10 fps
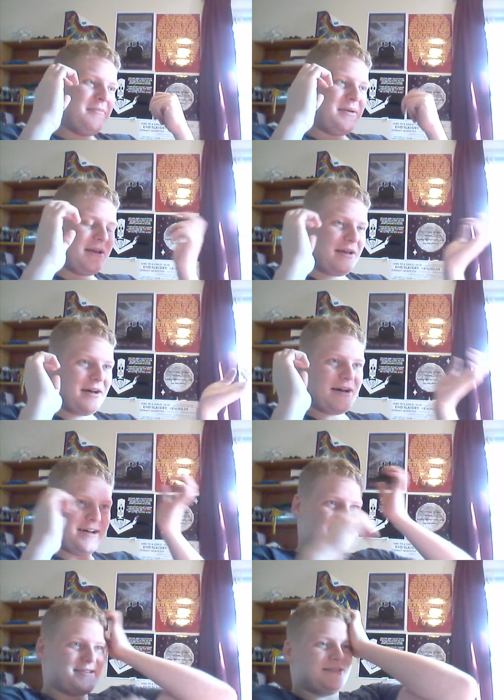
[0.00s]

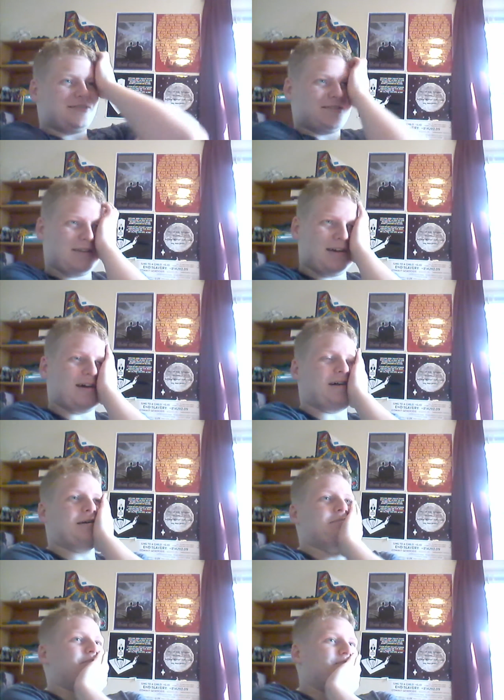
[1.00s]
Because
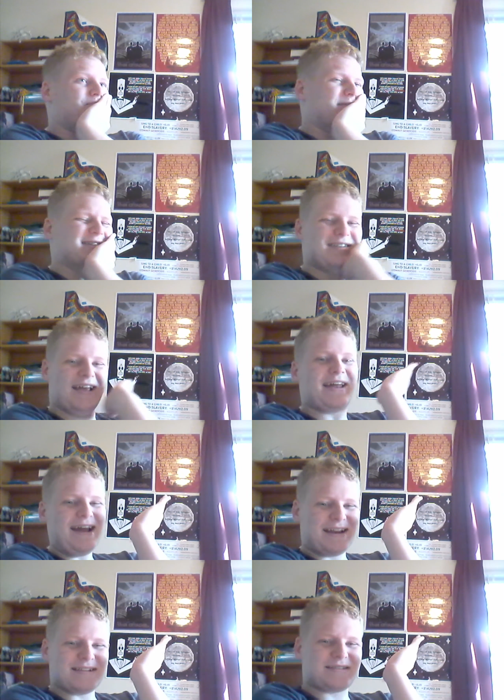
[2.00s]

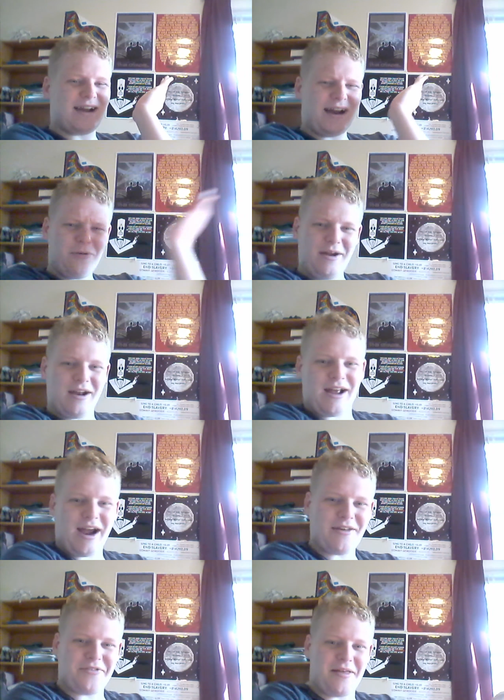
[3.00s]
again, it's kind of weird. I
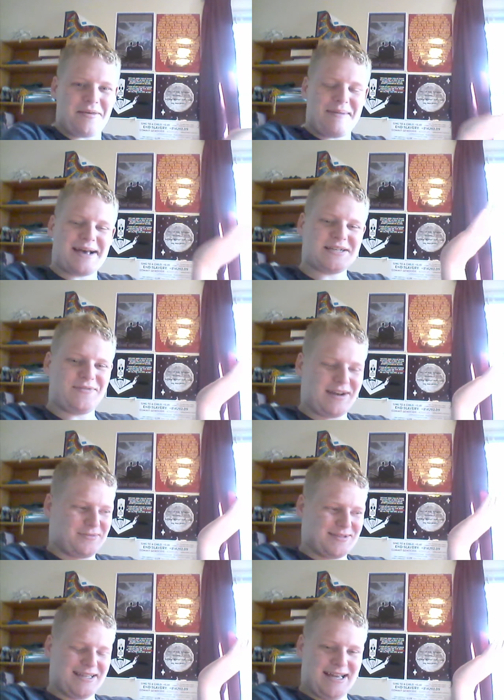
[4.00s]
kind of thought that Mass Effect
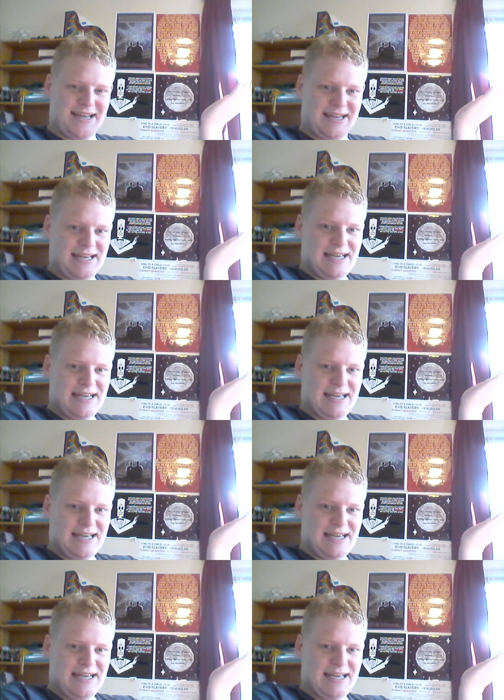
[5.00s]
was like